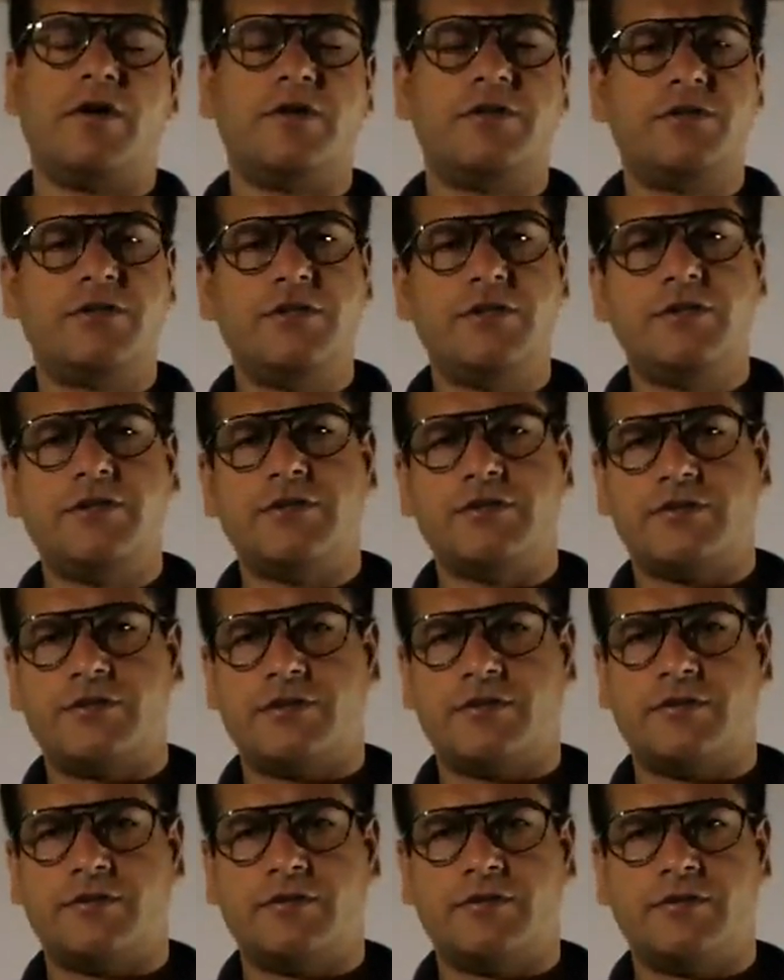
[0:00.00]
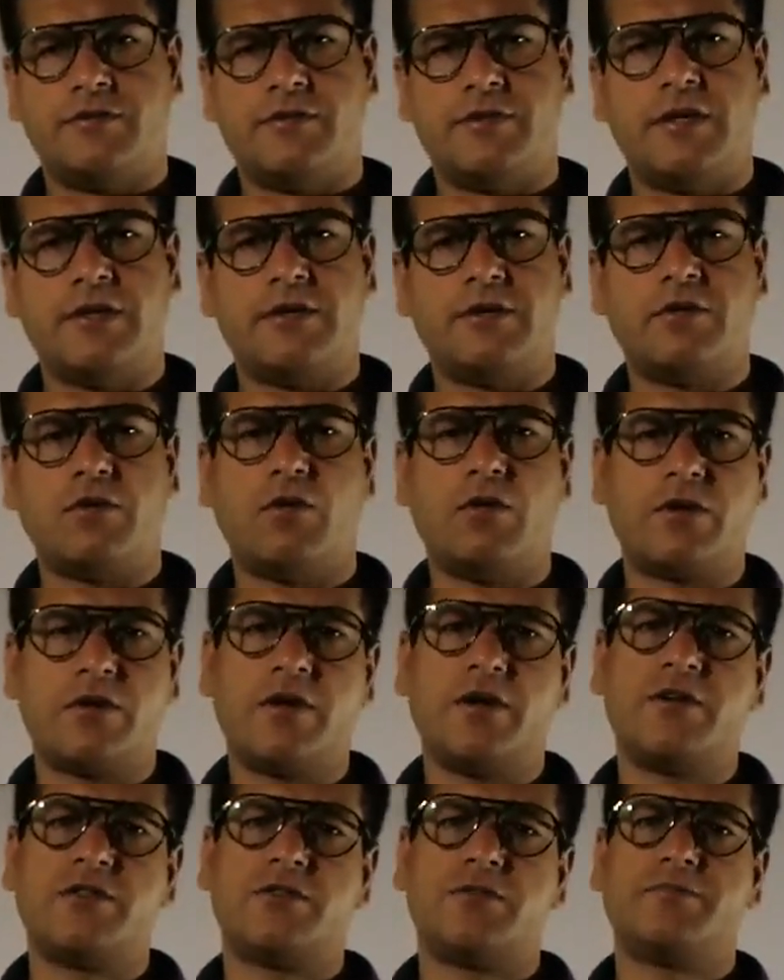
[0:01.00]
genes that an
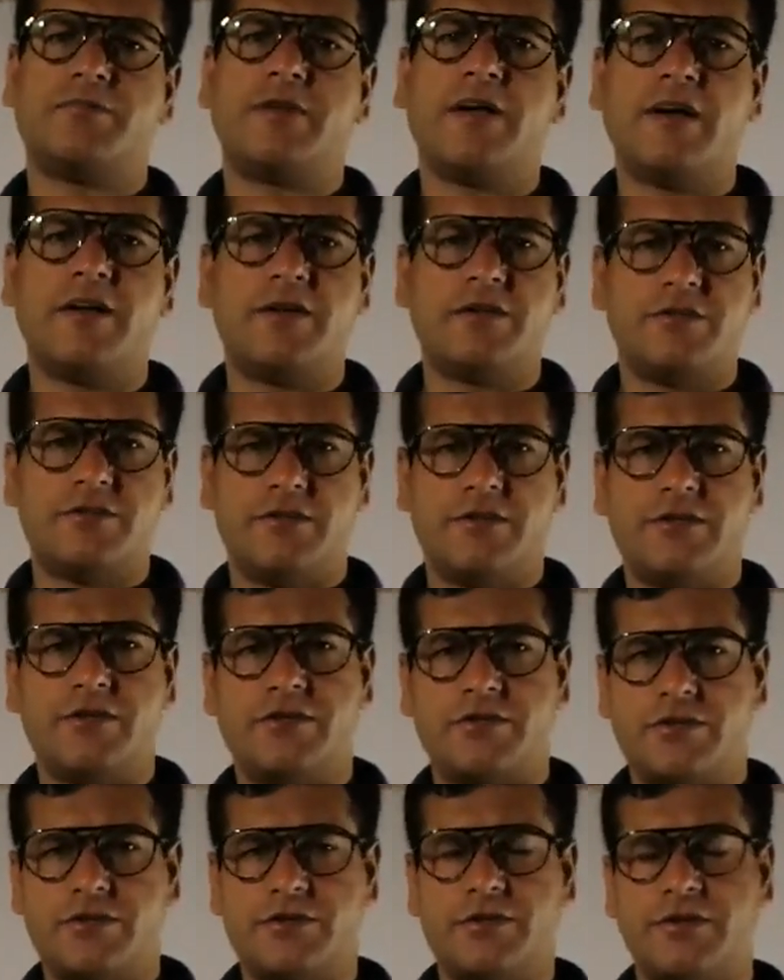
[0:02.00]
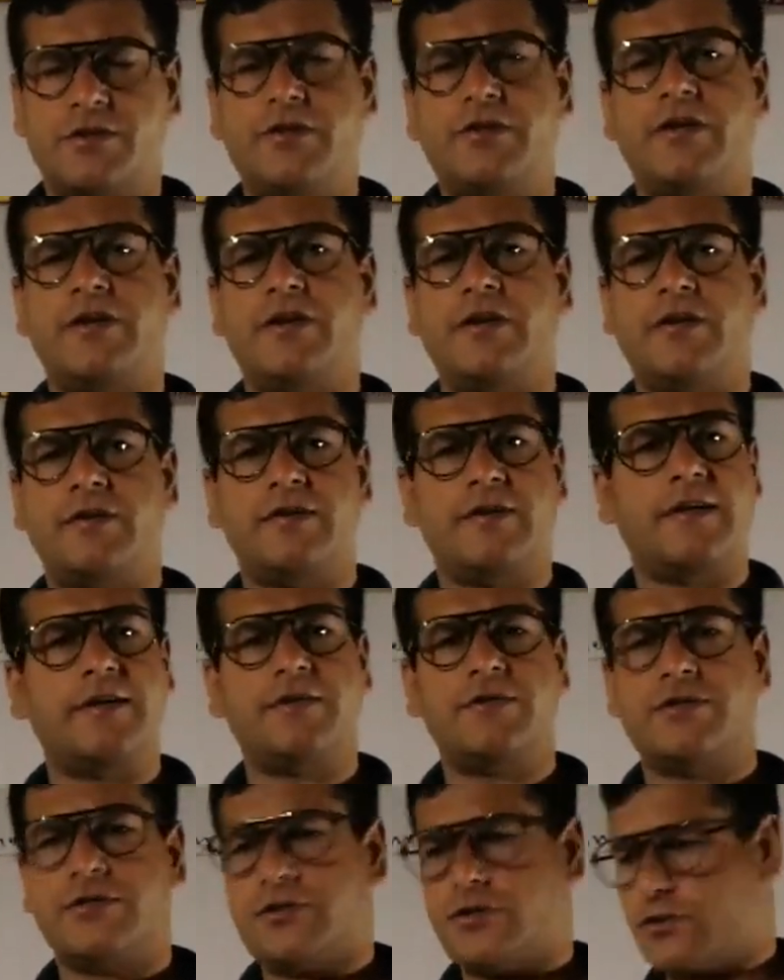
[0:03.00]
organism carries in its DNA,
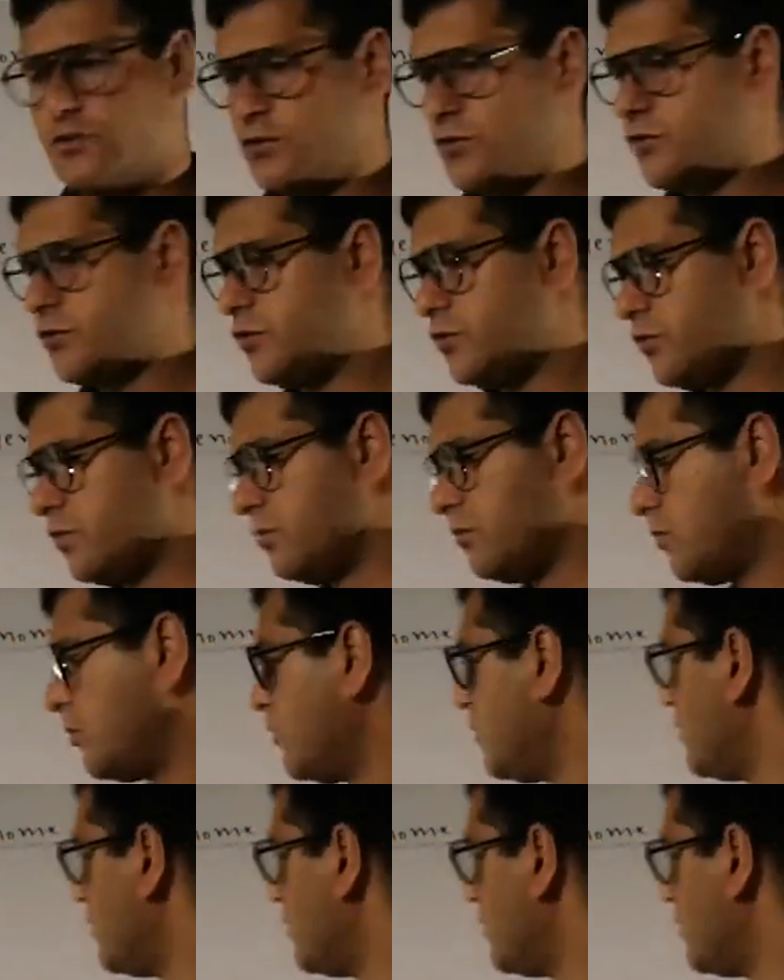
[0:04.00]
that is its genome.